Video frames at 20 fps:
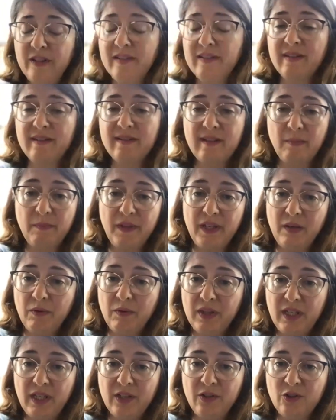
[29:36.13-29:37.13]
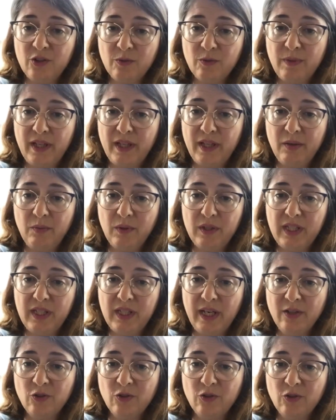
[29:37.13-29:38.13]
Is it something with the interplay with
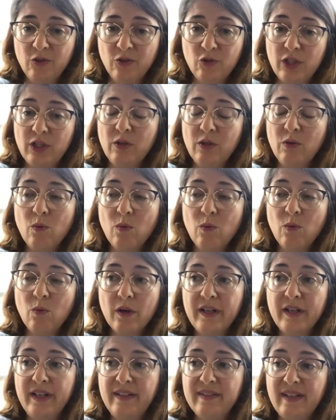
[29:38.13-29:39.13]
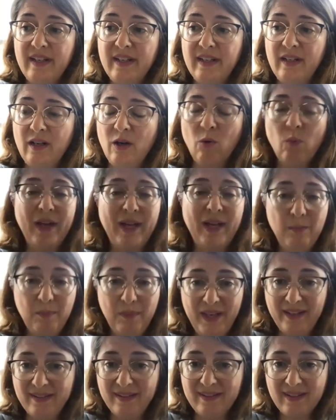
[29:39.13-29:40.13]
the estrogen, or is it a
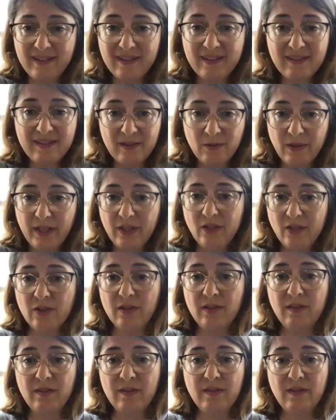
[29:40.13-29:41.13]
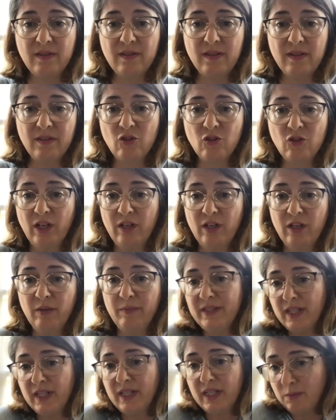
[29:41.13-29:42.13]
weight-based consideration, since
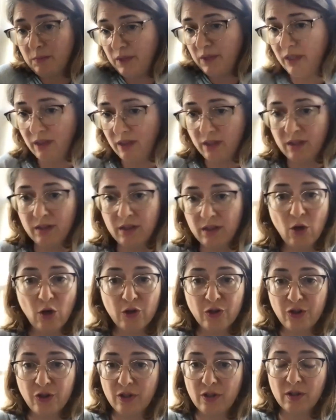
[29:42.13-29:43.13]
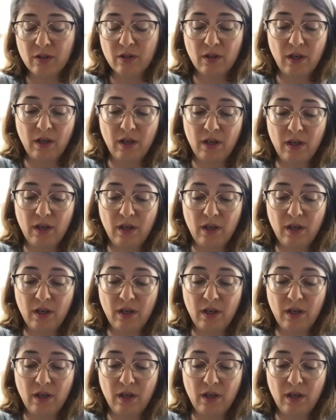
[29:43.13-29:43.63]
gentlemen tend to be larger